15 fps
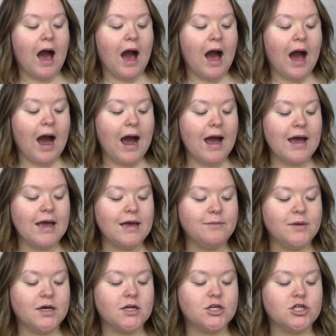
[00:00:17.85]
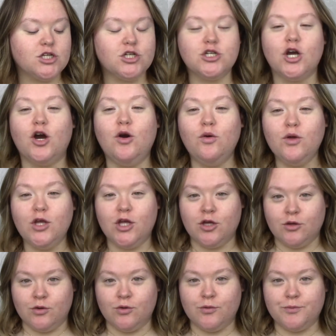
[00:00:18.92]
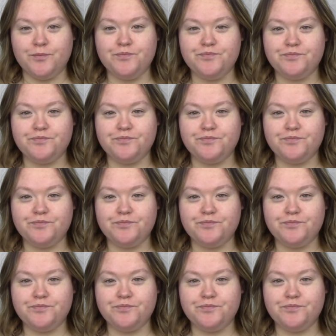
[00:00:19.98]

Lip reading: I am going to show you